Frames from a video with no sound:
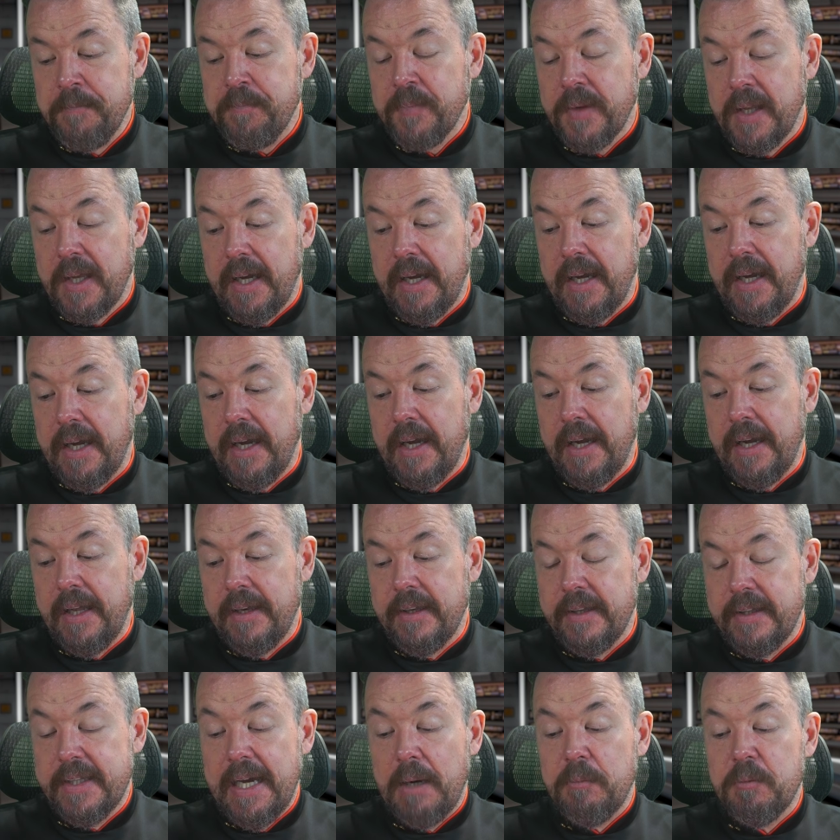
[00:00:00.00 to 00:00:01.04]

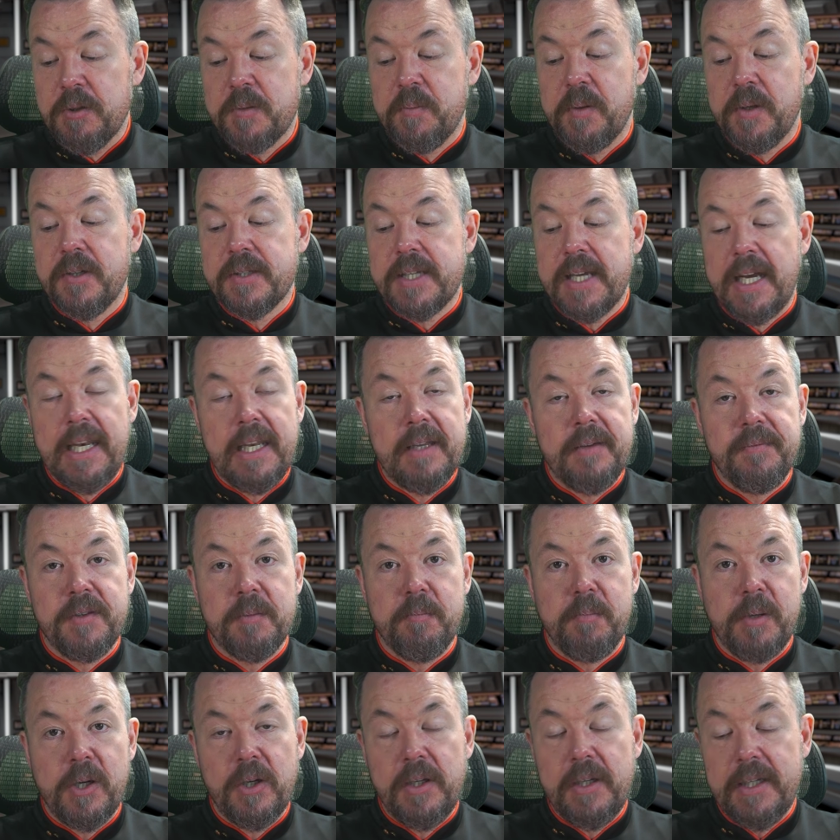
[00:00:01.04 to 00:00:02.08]
And that was because I loved the
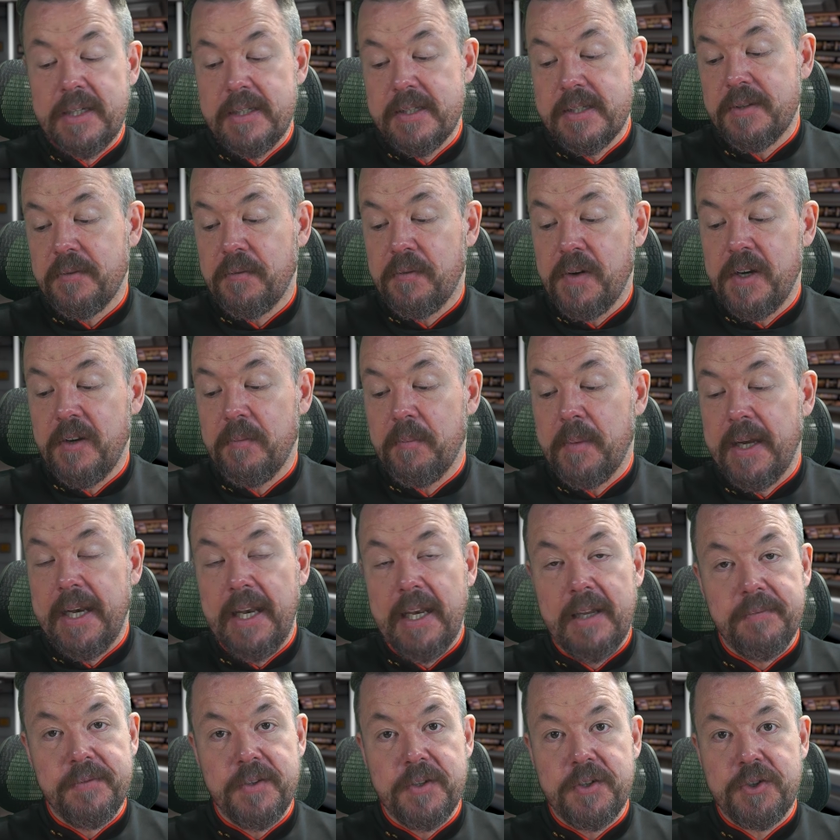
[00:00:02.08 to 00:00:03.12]
Bolians and a friend of mine
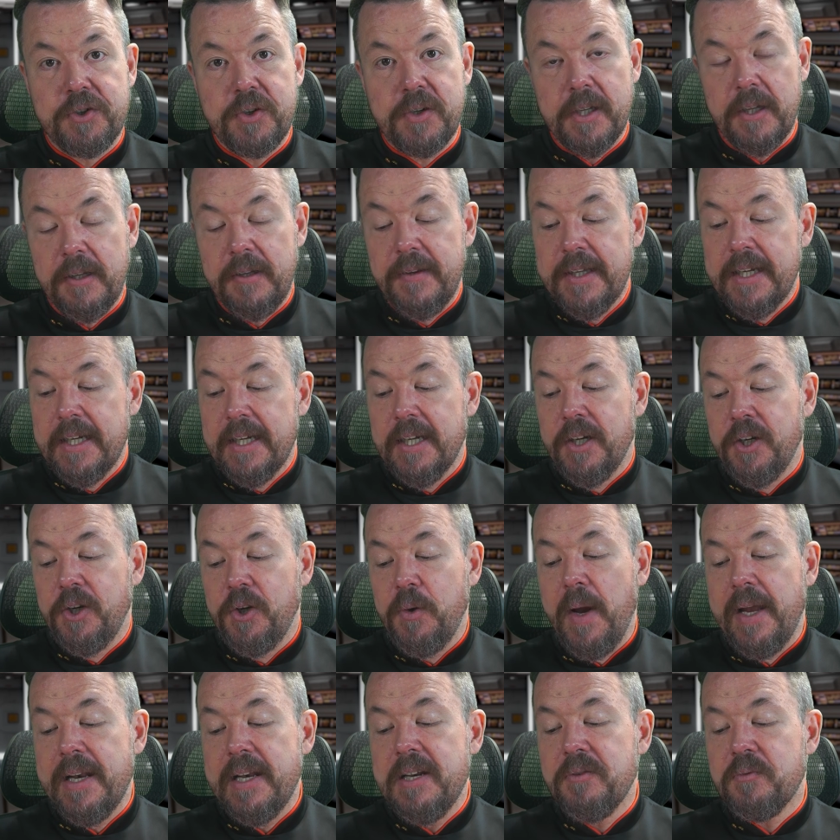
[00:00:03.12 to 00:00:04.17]
loved the Trill, who
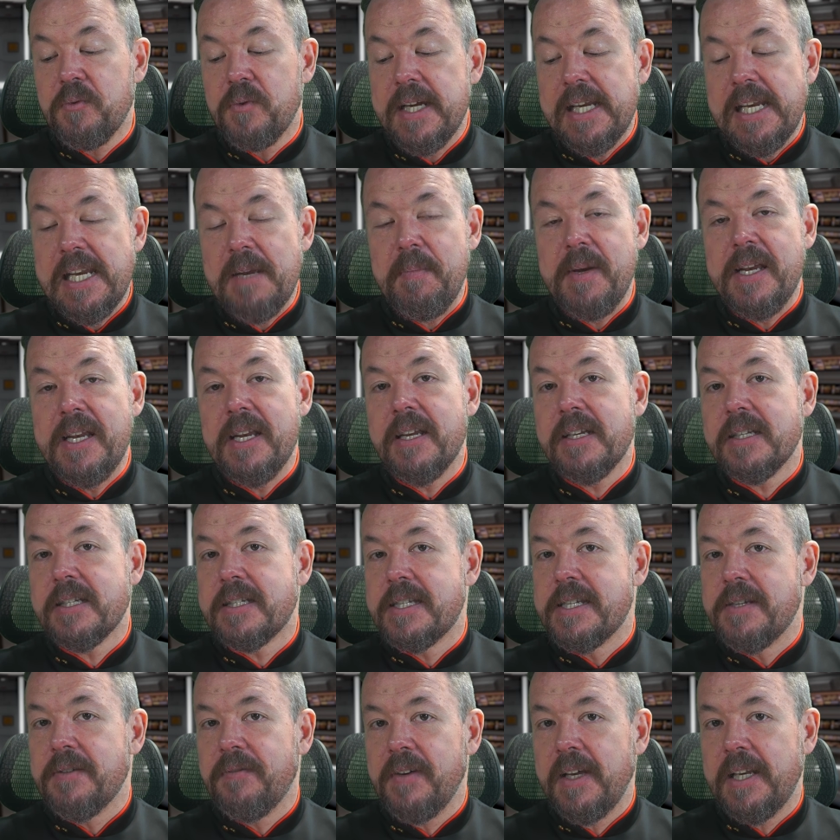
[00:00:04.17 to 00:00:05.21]
hadn't really been as
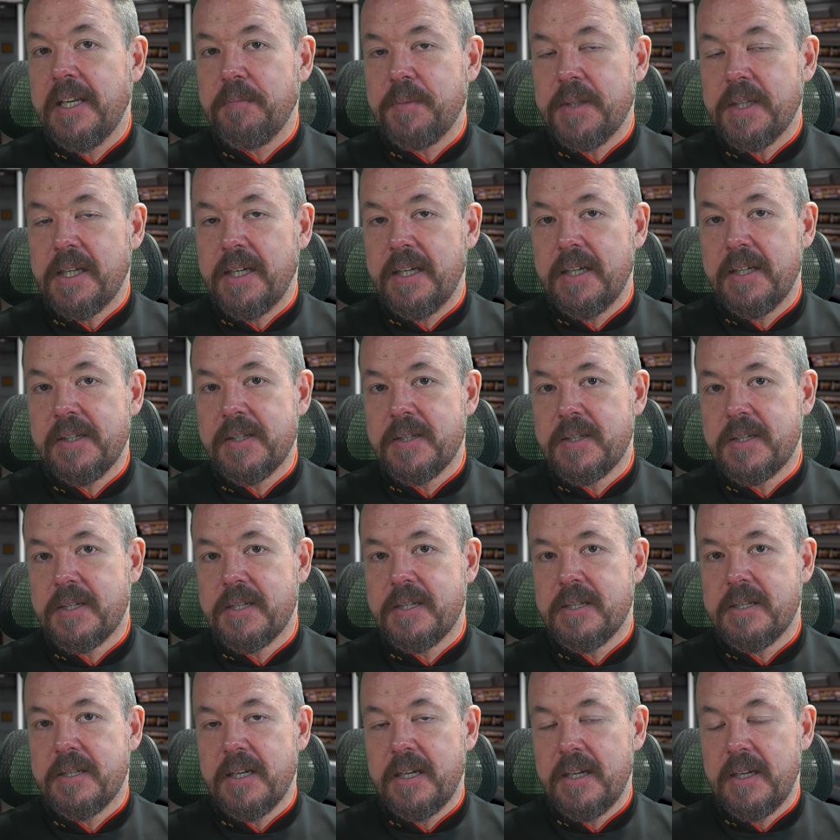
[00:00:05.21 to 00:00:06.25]
developed
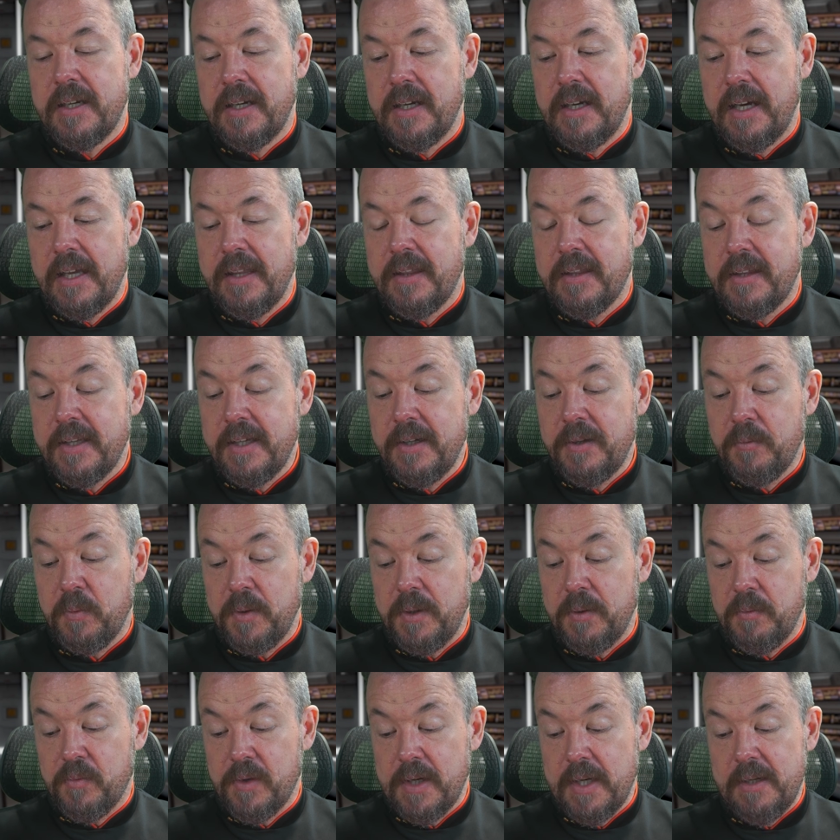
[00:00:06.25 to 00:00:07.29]
as I think
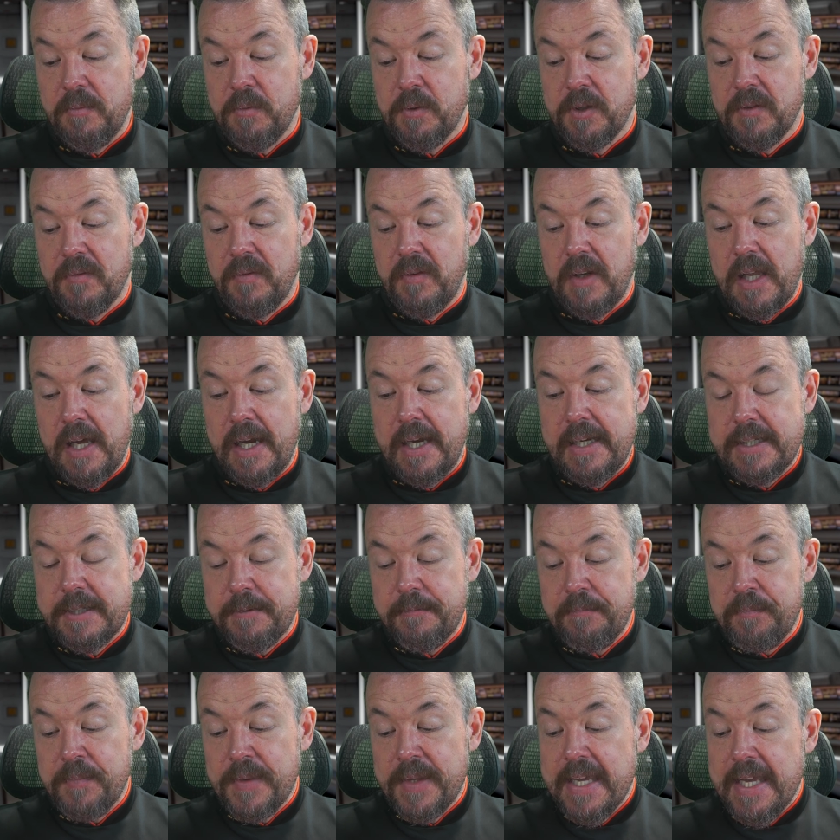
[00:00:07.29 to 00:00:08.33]
we really would have liked.
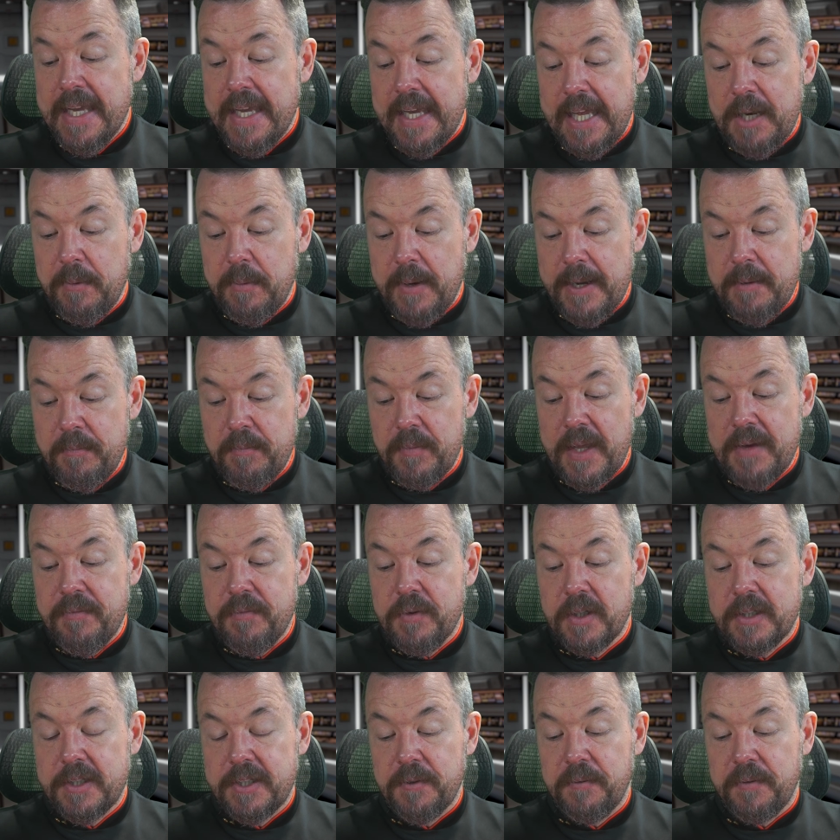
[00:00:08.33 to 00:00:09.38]
Anyway, they've
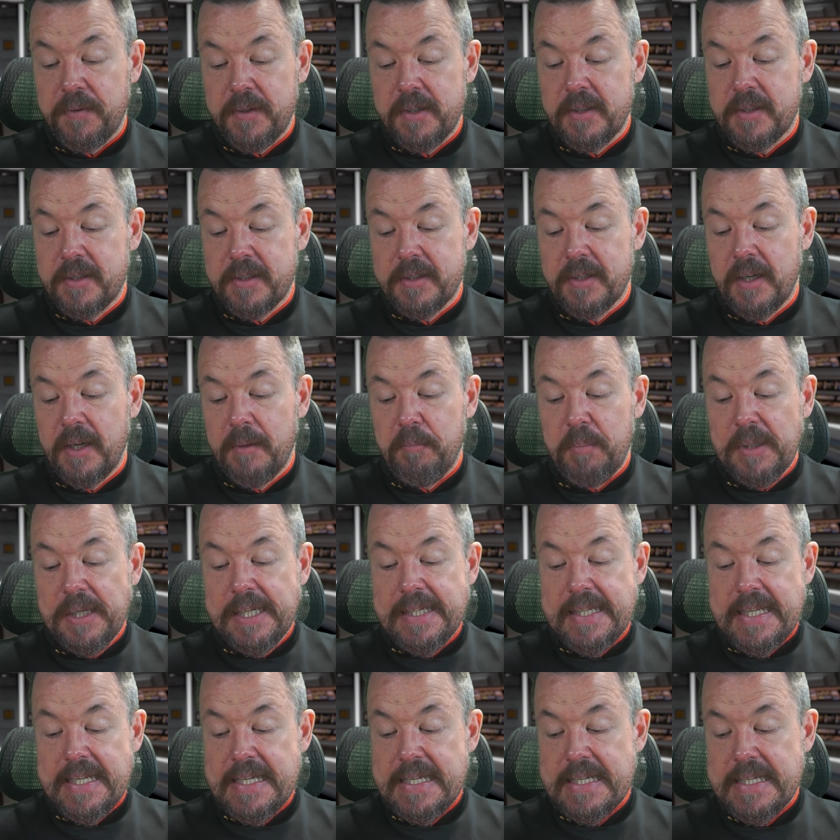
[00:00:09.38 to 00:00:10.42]
got different
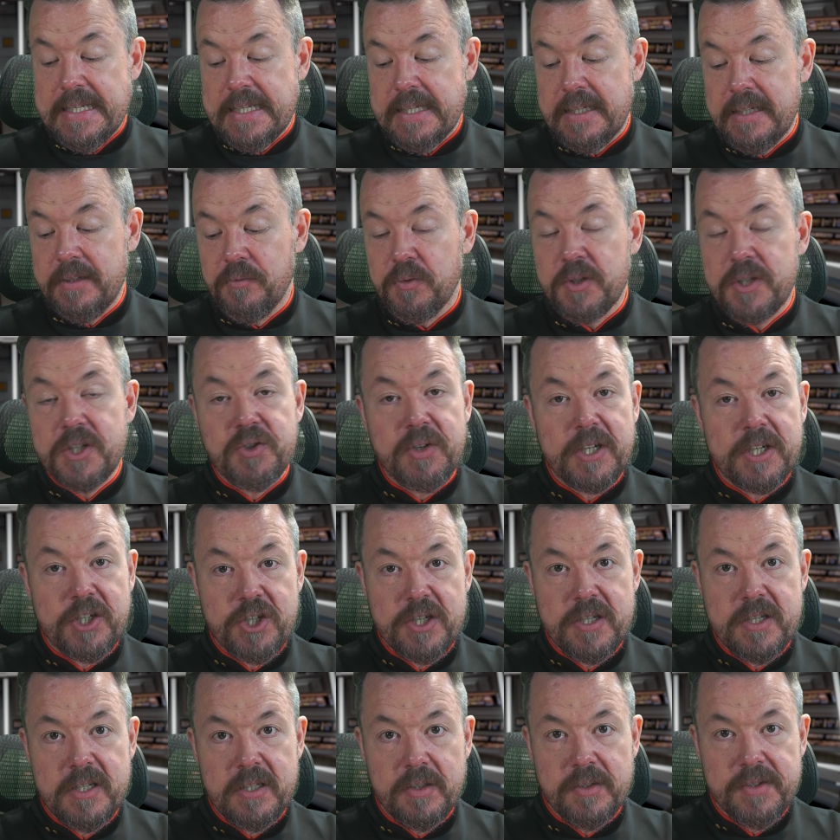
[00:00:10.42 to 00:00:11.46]
abilities and
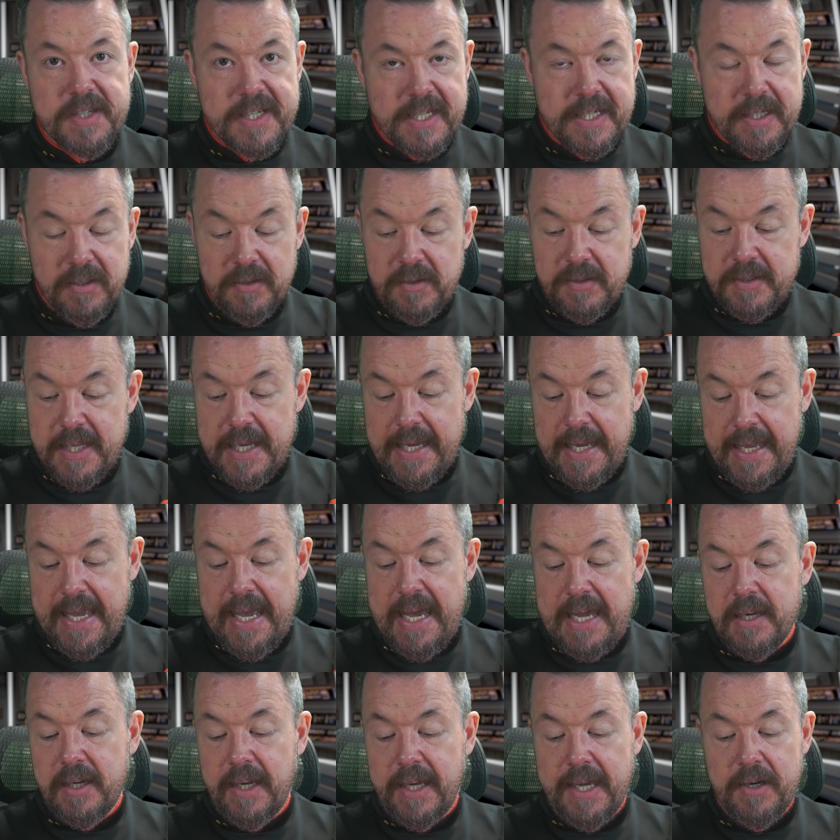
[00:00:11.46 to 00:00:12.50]
restrictions on skills they
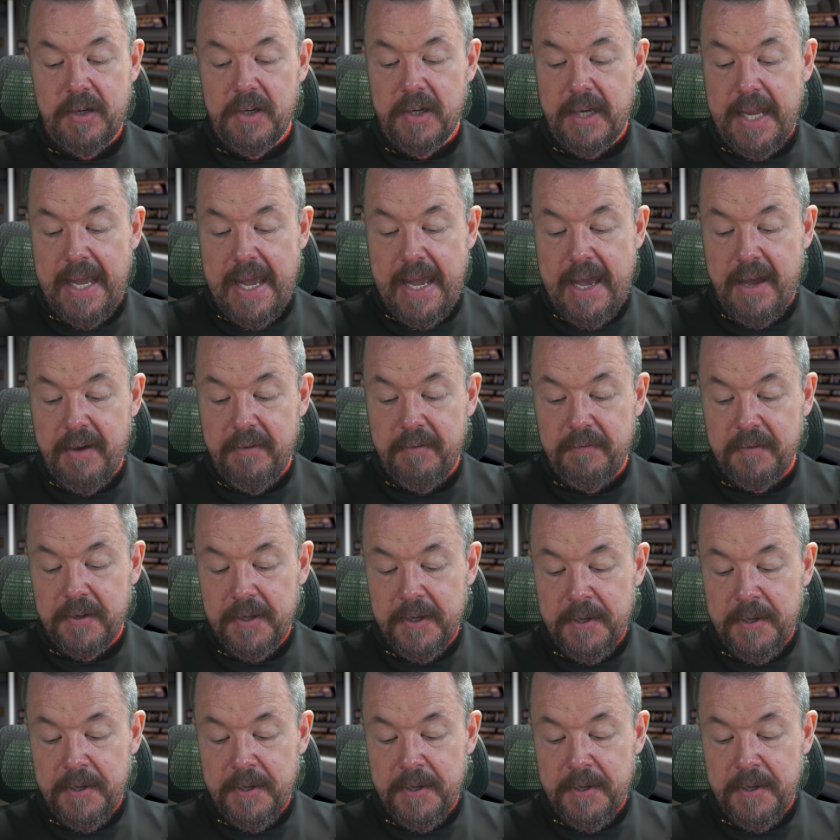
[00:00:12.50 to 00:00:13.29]
can and cannot have.